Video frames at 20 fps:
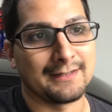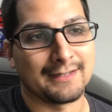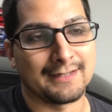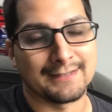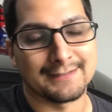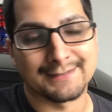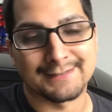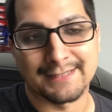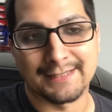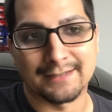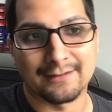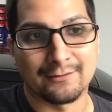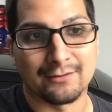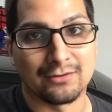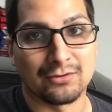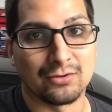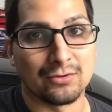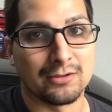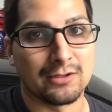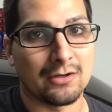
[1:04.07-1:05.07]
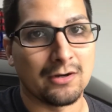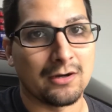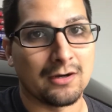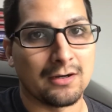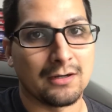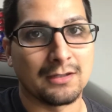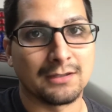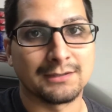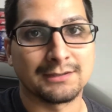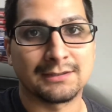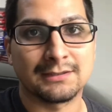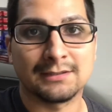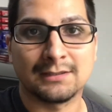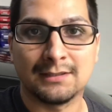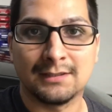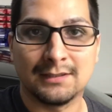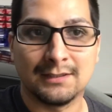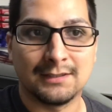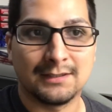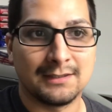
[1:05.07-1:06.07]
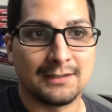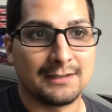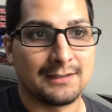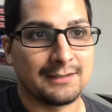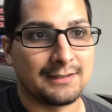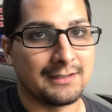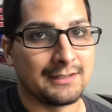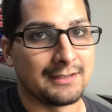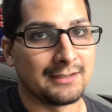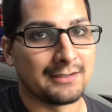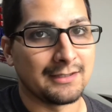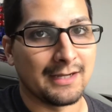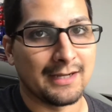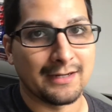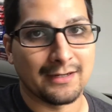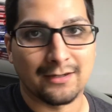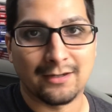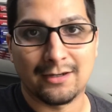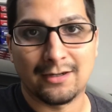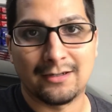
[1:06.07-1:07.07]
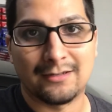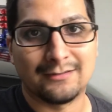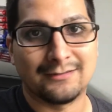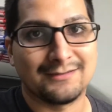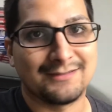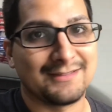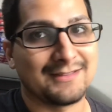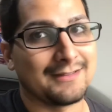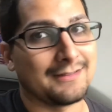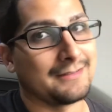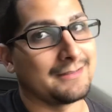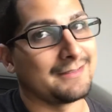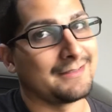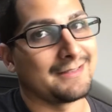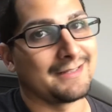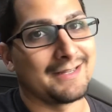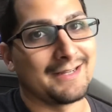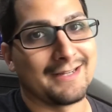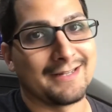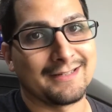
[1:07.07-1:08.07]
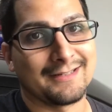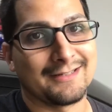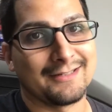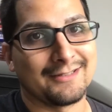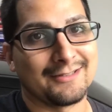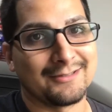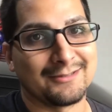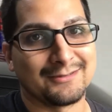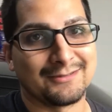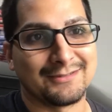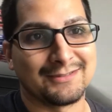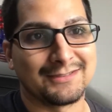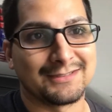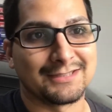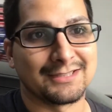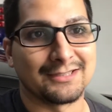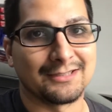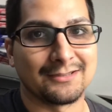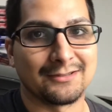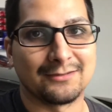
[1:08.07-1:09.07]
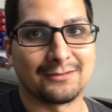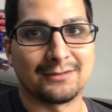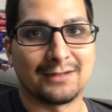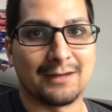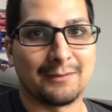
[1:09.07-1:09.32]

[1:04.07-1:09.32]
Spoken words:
said, when duty calls and you gotta go, you gotta go. So I'll be